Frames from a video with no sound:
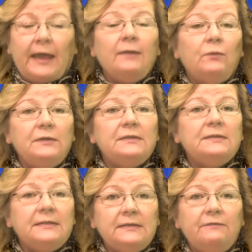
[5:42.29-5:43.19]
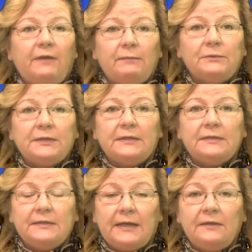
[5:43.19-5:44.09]
and was 65%
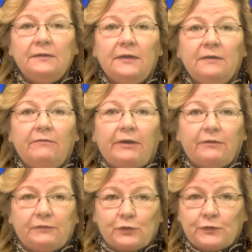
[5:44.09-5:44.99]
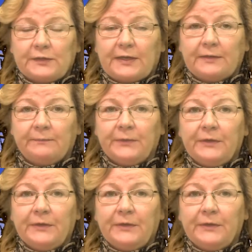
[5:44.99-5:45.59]
contained, fire officials said.